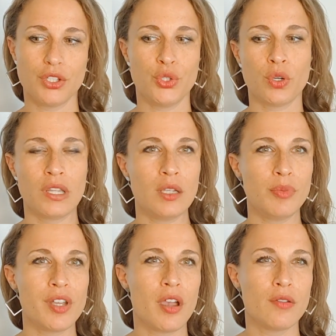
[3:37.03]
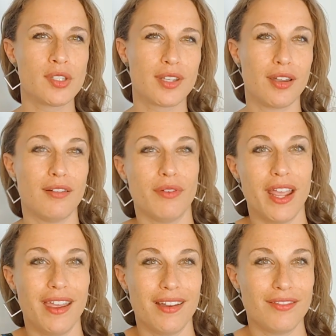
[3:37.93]
your libido is going to
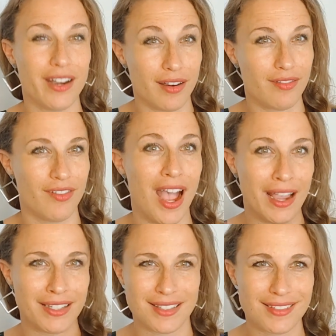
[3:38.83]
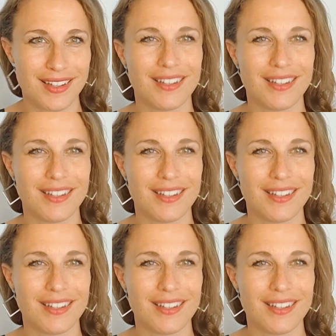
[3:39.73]
rise.